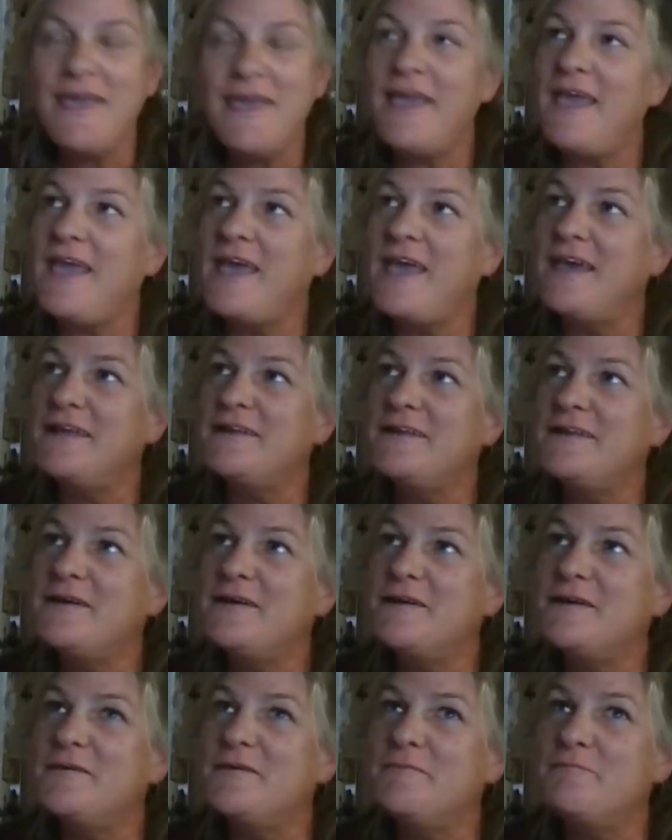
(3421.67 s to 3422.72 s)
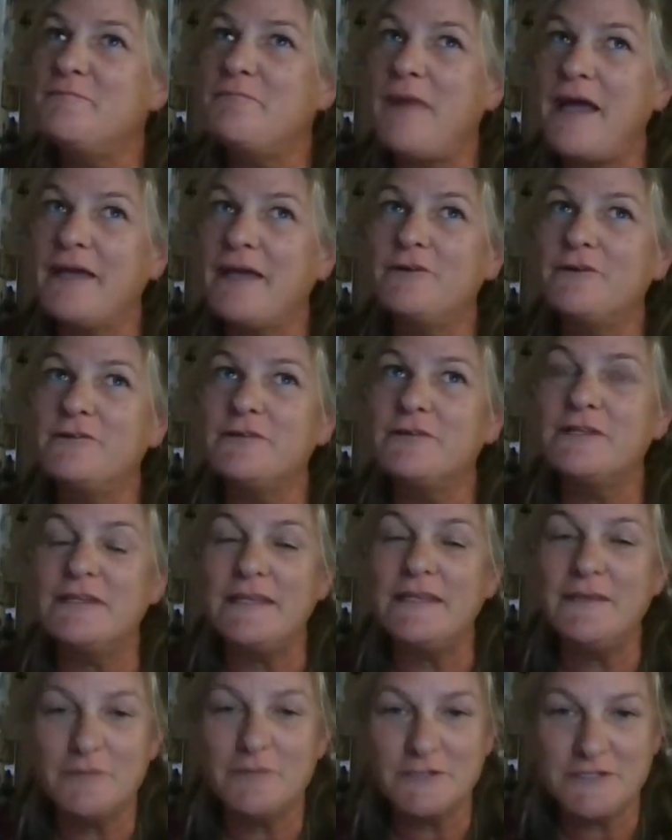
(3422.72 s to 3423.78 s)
and Michael Kleber